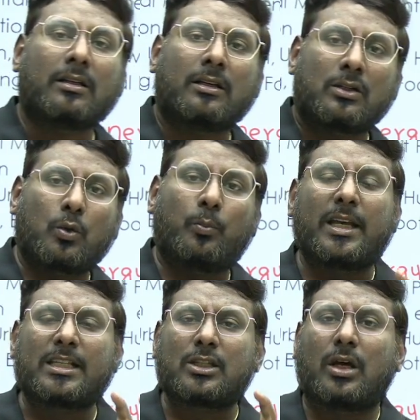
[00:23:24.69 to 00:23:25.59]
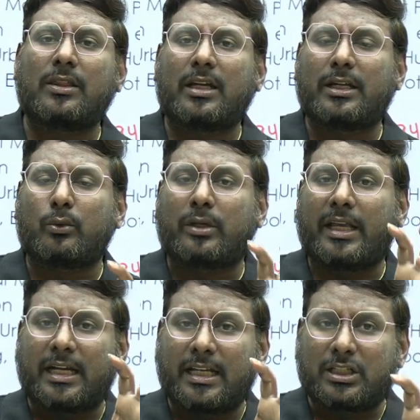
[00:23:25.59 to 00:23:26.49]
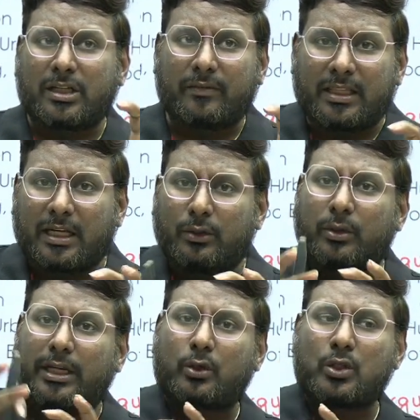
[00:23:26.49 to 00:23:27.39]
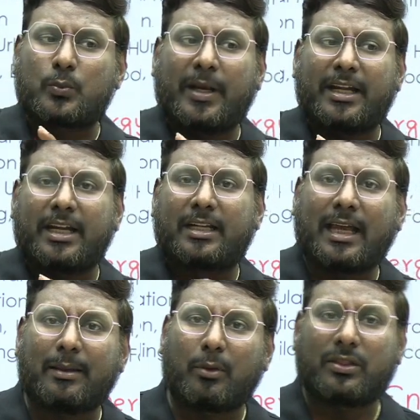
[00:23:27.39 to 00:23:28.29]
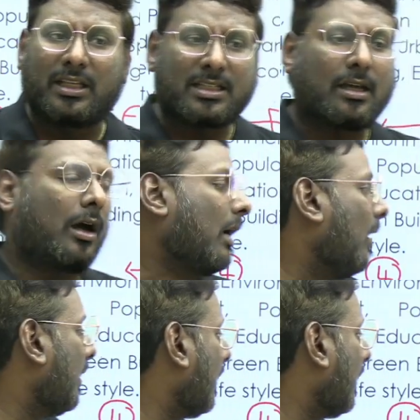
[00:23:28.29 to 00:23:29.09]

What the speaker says: So based on that, you take a decision whether you need to spend a time on this or not.